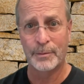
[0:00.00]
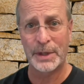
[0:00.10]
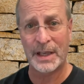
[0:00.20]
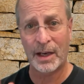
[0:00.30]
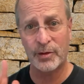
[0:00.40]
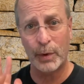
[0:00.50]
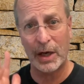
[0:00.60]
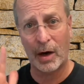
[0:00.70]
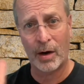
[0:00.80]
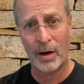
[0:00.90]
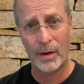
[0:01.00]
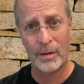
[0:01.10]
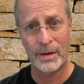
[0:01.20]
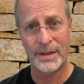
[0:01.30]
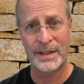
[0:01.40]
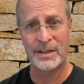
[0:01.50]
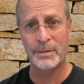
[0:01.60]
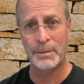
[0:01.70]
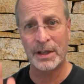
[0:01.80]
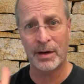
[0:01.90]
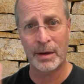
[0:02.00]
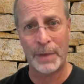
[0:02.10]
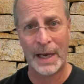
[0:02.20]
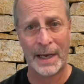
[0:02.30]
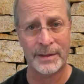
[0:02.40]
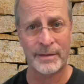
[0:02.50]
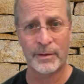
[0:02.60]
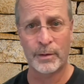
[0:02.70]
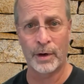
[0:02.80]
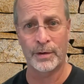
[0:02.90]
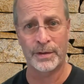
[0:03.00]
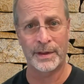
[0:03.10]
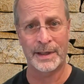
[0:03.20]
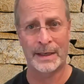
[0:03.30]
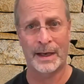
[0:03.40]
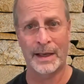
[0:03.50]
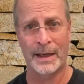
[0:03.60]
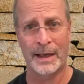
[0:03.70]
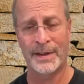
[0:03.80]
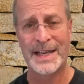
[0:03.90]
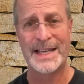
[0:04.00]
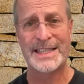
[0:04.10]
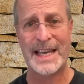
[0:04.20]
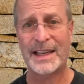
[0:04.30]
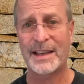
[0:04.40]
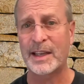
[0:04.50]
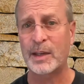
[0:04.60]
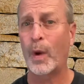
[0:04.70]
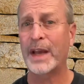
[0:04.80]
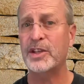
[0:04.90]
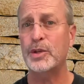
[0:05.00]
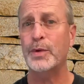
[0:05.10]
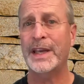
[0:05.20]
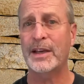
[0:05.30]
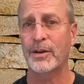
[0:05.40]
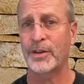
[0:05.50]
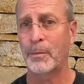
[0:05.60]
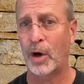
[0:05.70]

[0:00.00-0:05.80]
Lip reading: because we all need to be on a path of growth in life. Secondly, when you hear the